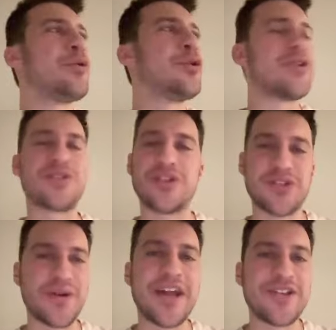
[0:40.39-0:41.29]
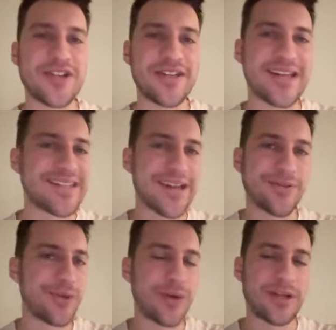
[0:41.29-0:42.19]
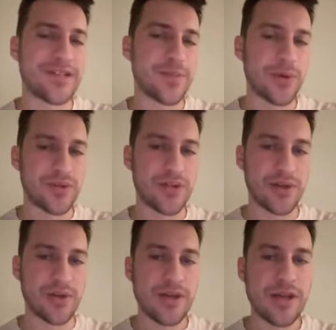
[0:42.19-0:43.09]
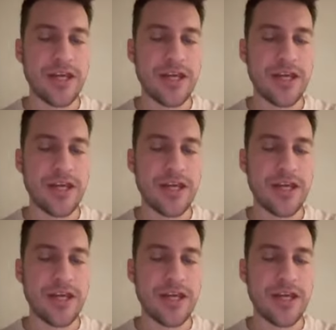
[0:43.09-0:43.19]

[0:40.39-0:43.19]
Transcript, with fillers: good is the strategy. That's not really what it's supposed to do.